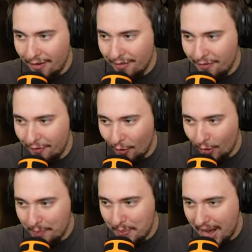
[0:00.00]

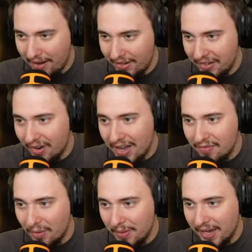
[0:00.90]
for parry right
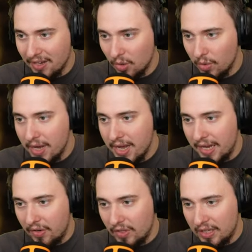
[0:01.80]
from the get-go.
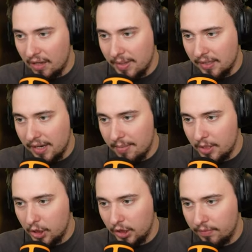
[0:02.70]
Increased elemental
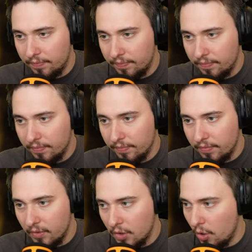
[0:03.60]
damage,
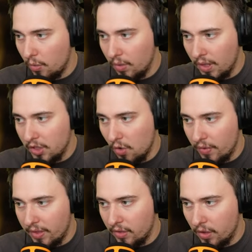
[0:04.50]
no. Let's go
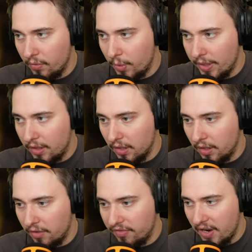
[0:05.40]
with with
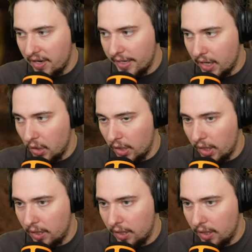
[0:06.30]
uh, fiery aura.